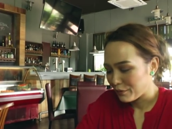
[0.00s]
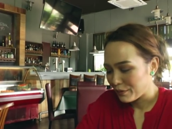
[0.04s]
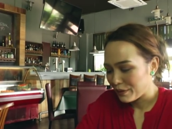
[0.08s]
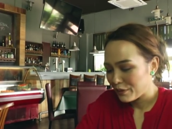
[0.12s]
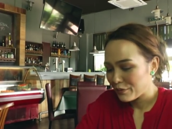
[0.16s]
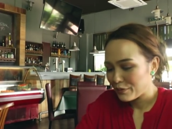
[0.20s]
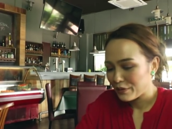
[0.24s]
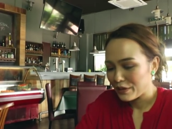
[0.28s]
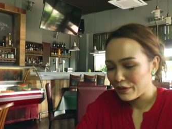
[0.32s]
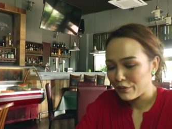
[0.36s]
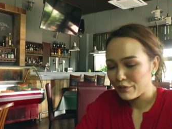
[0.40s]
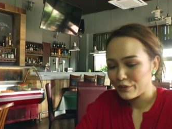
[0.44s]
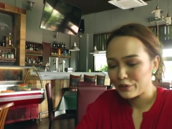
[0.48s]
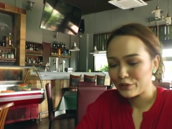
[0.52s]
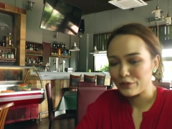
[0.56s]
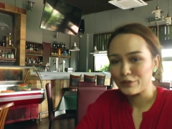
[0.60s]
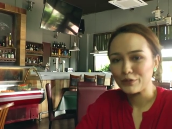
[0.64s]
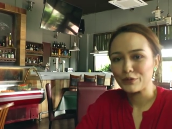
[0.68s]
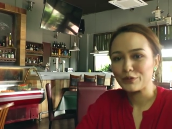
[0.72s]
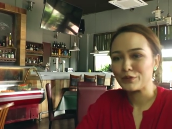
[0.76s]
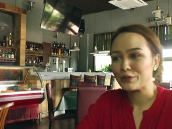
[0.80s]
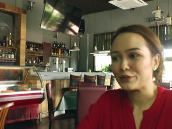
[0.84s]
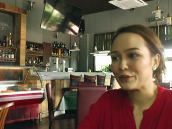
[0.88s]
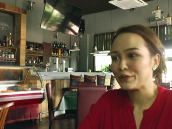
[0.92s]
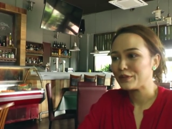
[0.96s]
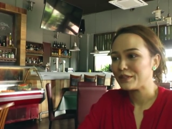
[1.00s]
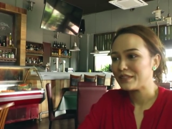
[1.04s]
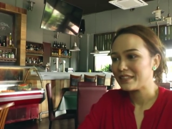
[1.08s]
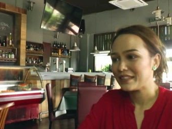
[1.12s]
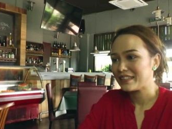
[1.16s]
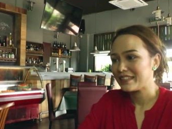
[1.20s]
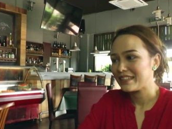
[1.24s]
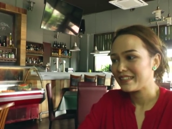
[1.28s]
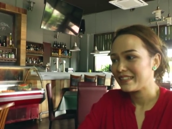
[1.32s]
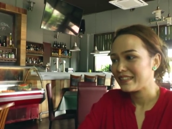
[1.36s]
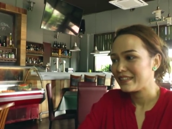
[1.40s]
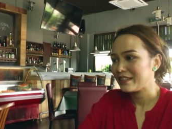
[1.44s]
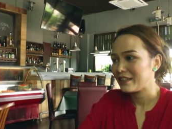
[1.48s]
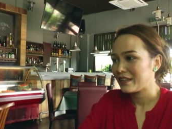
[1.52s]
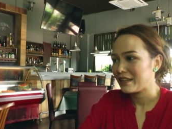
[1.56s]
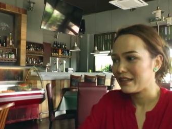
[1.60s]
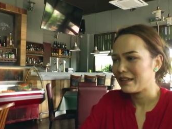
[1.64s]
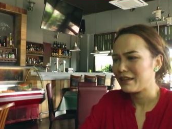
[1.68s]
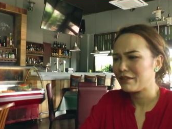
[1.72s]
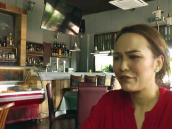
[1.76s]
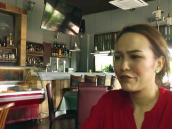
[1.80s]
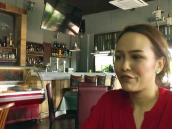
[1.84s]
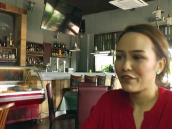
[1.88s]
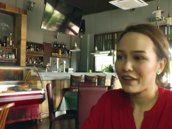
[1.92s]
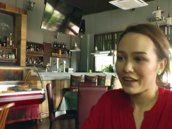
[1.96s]
would I want to?
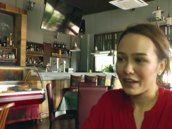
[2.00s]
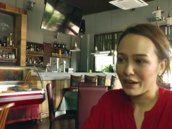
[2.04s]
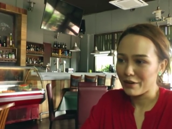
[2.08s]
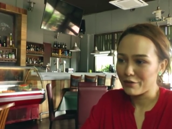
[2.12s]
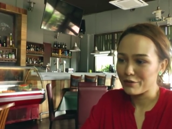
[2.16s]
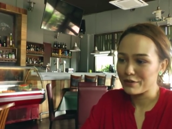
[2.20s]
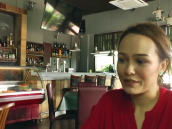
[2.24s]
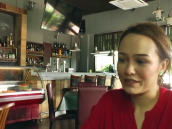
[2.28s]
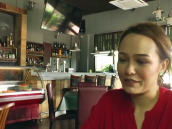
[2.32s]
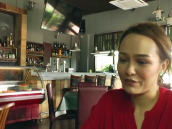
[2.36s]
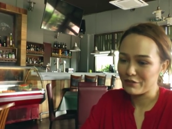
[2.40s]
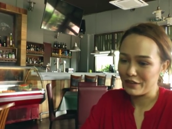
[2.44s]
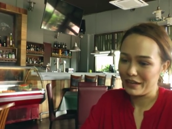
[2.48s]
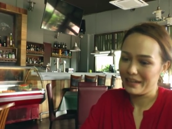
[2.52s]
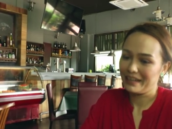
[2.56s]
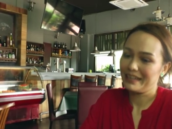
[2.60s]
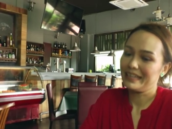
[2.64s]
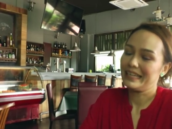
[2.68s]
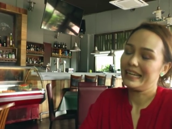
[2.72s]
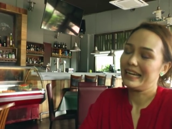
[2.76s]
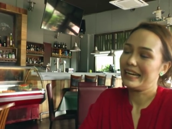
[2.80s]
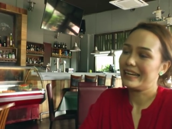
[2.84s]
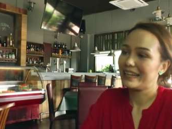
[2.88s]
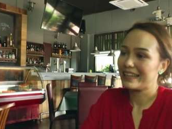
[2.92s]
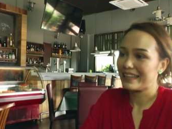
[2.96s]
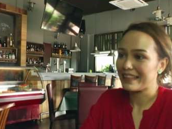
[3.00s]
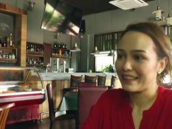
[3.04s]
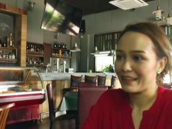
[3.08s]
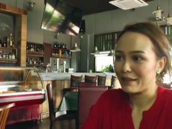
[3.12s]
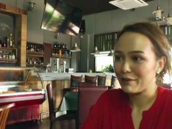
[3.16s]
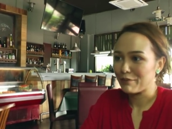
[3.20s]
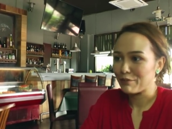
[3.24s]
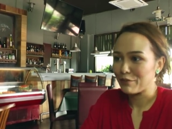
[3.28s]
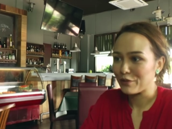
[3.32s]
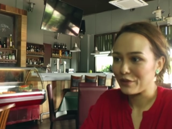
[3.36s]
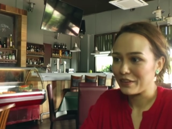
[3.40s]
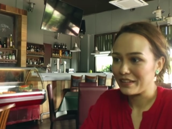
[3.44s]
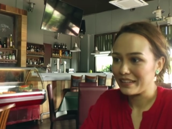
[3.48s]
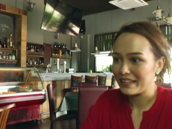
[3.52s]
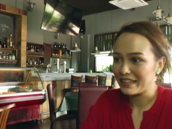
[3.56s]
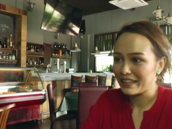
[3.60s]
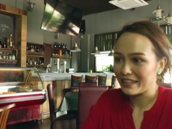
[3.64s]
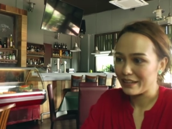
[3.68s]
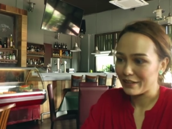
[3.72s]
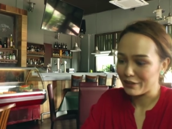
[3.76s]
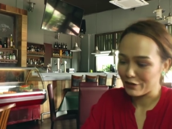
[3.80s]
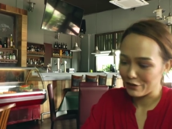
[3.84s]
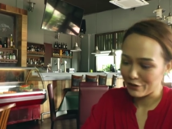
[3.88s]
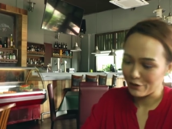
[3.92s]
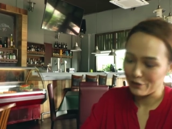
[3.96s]
In fact, I was very young at that point
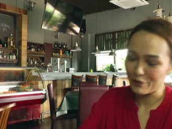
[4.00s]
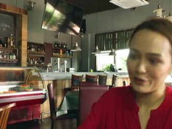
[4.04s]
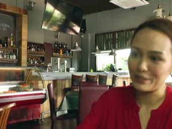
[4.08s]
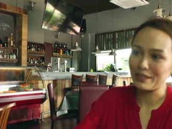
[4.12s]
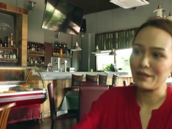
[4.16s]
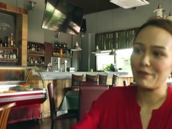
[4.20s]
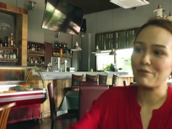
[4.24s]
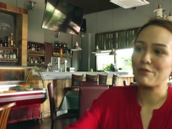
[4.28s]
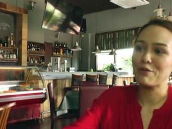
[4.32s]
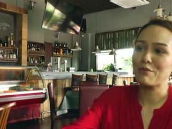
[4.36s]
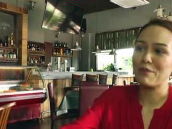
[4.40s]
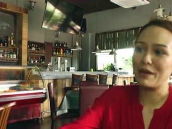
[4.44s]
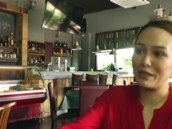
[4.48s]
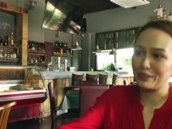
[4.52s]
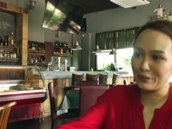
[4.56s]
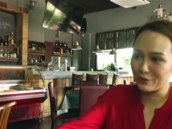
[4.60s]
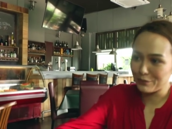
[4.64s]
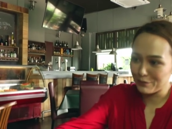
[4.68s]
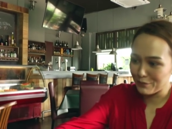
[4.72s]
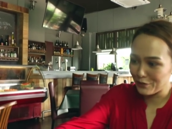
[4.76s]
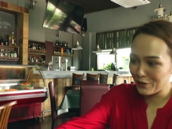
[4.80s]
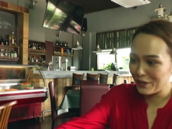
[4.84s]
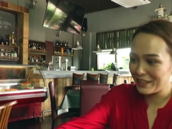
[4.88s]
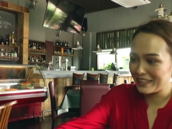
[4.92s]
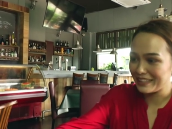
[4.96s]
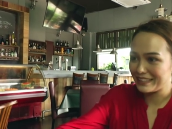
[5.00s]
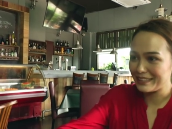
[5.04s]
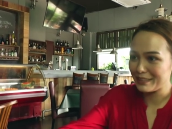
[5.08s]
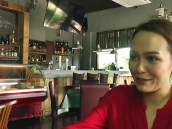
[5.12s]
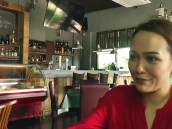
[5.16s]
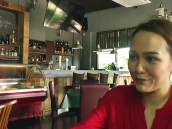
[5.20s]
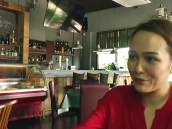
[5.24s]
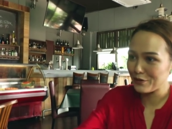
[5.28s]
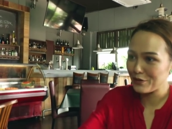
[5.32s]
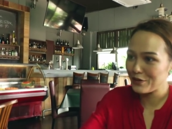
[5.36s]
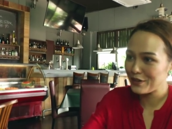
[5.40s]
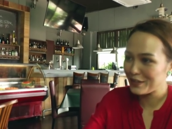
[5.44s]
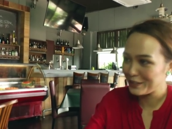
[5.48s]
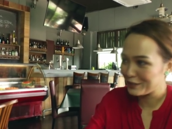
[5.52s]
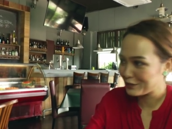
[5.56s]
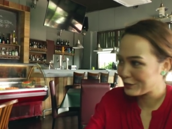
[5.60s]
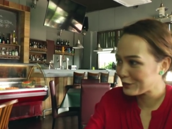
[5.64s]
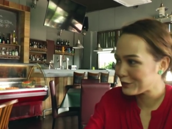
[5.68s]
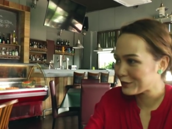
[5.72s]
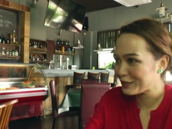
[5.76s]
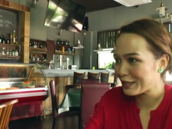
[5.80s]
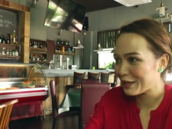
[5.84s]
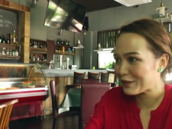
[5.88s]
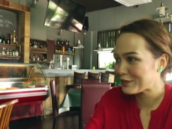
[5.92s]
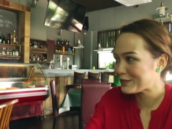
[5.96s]
lah. Kalau saya mau masuk politik pun in
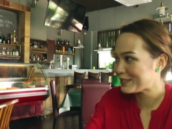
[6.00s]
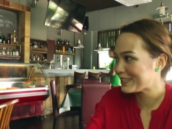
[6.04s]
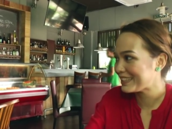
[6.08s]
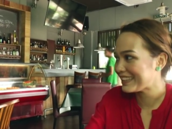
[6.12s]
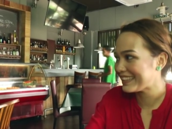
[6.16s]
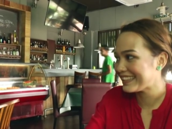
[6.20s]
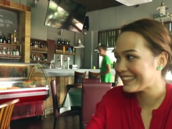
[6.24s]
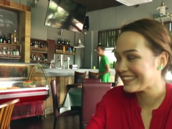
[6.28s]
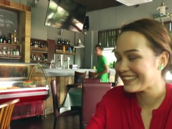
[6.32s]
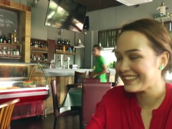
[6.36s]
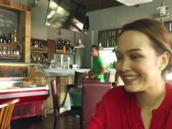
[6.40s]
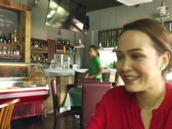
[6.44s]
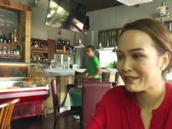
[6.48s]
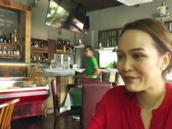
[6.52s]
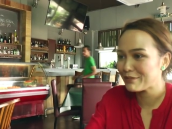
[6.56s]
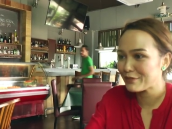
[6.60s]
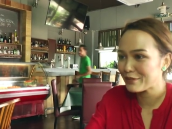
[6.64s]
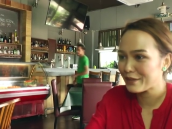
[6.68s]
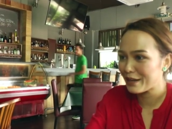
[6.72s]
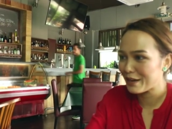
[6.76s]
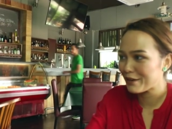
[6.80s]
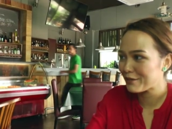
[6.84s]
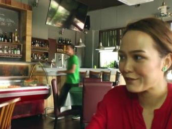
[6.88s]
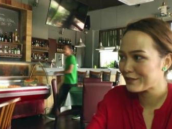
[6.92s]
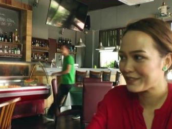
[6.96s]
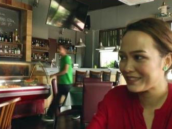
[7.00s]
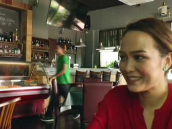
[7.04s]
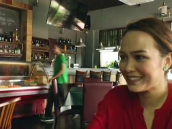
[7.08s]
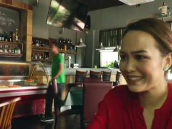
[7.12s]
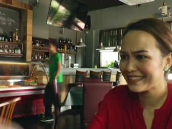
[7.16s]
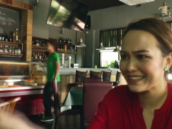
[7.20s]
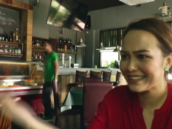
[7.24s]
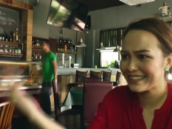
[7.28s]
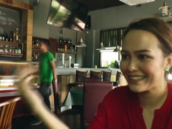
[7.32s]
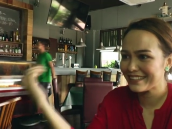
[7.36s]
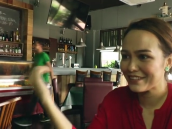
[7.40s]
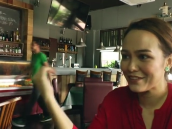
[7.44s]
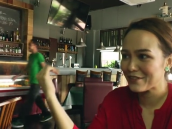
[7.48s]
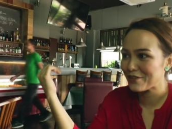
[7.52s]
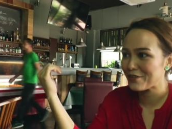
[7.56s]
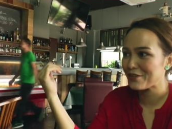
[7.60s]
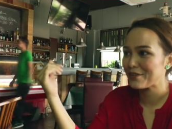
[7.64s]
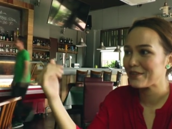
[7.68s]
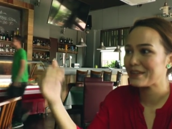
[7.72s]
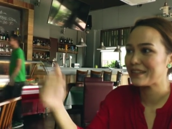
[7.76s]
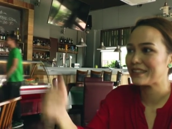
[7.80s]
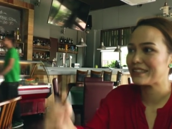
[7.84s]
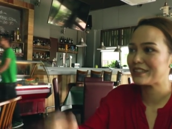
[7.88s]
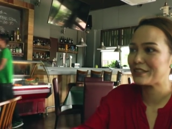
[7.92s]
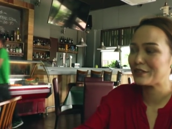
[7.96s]
2013 pun, I was still,
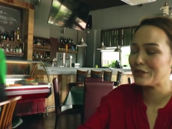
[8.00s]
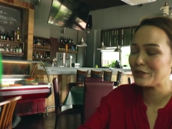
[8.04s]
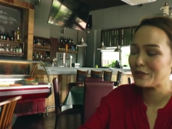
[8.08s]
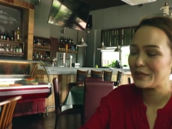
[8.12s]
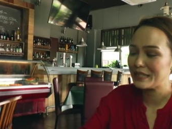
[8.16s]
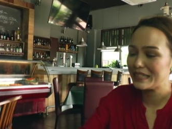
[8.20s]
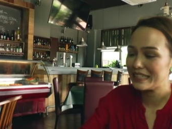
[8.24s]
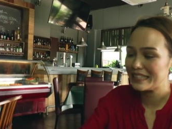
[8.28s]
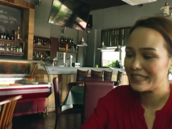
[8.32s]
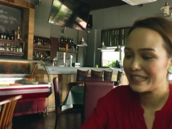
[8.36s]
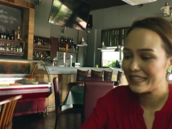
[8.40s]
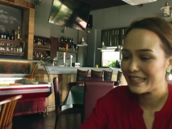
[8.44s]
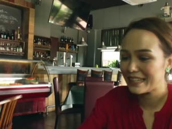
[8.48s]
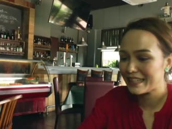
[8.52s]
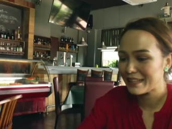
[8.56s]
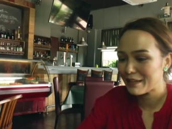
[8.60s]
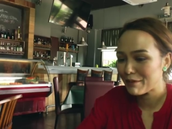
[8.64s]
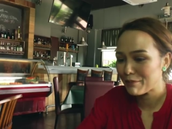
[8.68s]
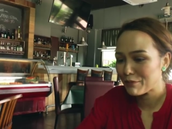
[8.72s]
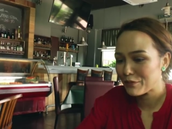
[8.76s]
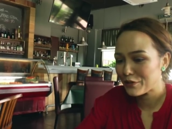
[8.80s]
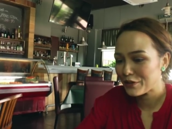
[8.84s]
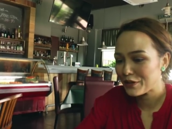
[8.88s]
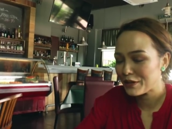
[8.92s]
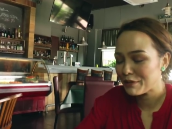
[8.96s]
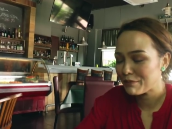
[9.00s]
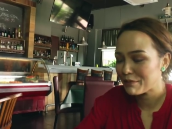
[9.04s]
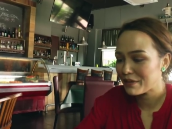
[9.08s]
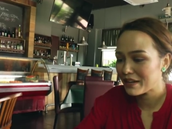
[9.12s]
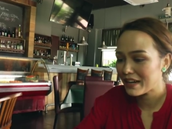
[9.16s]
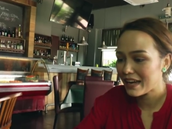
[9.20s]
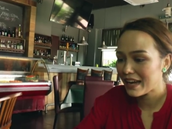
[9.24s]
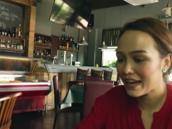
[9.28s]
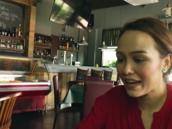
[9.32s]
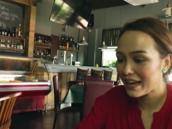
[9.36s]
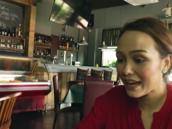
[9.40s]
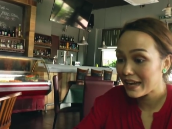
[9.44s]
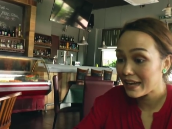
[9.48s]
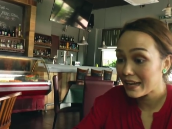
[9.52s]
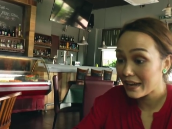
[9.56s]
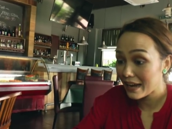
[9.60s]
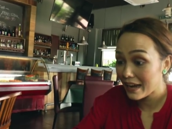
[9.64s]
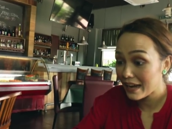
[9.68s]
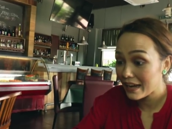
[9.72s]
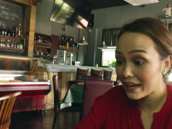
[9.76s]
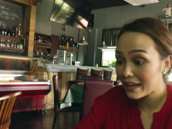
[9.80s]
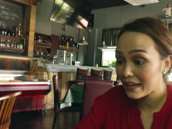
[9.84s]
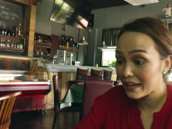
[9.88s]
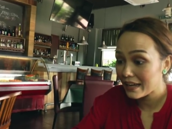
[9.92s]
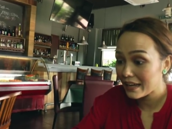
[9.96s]
a student at that point. But
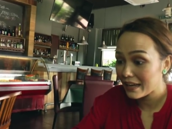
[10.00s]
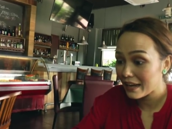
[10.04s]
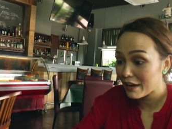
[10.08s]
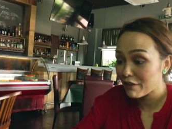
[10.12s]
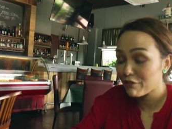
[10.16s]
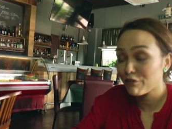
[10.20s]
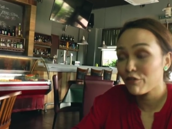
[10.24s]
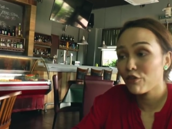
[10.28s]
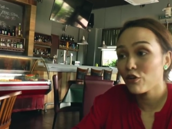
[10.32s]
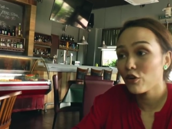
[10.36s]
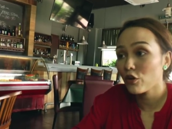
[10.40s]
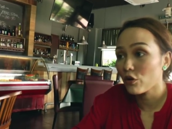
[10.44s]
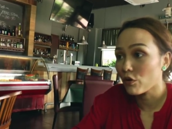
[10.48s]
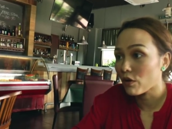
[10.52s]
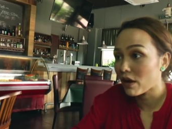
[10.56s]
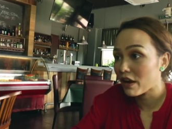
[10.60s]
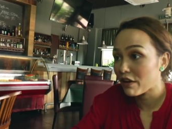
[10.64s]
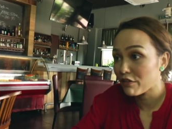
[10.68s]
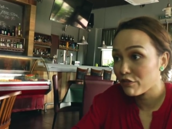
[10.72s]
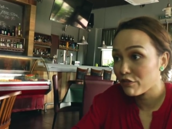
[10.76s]
I follow